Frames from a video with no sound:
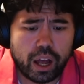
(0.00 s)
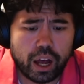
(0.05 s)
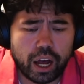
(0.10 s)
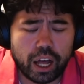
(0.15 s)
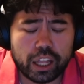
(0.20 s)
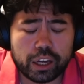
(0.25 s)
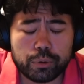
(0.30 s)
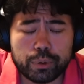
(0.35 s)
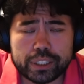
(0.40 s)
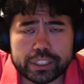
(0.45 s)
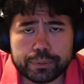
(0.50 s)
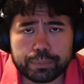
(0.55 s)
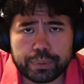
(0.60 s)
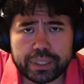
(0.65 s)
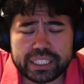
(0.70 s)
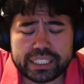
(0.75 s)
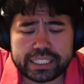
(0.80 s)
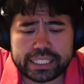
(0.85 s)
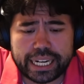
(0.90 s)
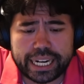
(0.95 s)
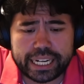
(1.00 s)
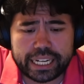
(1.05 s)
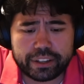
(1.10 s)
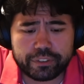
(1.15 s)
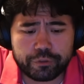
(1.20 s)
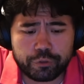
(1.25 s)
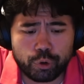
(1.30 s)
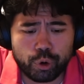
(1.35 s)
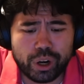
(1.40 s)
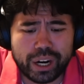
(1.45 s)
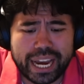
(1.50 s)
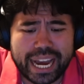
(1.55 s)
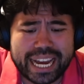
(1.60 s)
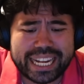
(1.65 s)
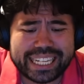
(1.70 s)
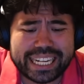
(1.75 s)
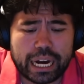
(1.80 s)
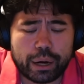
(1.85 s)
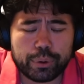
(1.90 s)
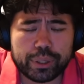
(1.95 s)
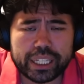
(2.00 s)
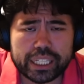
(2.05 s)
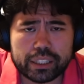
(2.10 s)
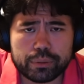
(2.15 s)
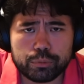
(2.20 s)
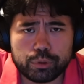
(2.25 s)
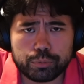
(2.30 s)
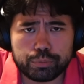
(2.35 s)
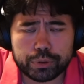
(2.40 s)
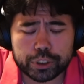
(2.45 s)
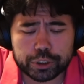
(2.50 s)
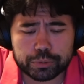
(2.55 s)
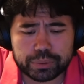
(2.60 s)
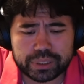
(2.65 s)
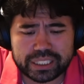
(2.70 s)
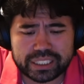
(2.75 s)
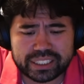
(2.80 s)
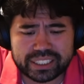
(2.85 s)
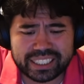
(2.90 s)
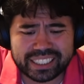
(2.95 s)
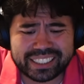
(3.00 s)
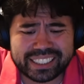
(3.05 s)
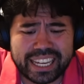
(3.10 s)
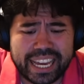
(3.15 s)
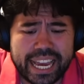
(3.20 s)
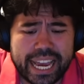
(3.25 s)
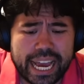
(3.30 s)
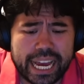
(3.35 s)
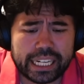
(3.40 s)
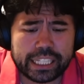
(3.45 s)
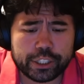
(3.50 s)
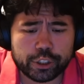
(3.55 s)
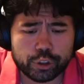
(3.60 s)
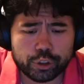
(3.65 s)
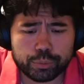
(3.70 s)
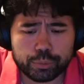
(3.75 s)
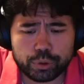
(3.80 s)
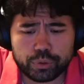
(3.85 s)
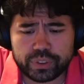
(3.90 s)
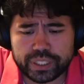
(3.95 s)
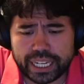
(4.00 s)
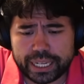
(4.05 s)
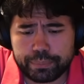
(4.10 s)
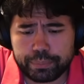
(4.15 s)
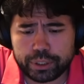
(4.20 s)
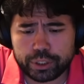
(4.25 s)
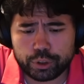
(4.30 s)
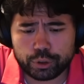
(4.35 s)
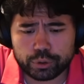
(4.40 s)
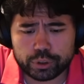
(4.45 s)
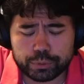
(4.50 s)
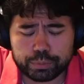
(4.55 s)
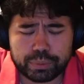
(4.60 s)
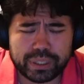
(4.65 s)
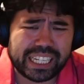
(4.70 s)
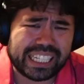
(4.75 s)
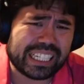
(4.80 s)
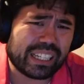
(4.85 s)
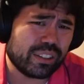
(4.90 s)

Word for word: Alireza plays knight a4, and now we get the move bishop c6, and here the move knight b2 is played.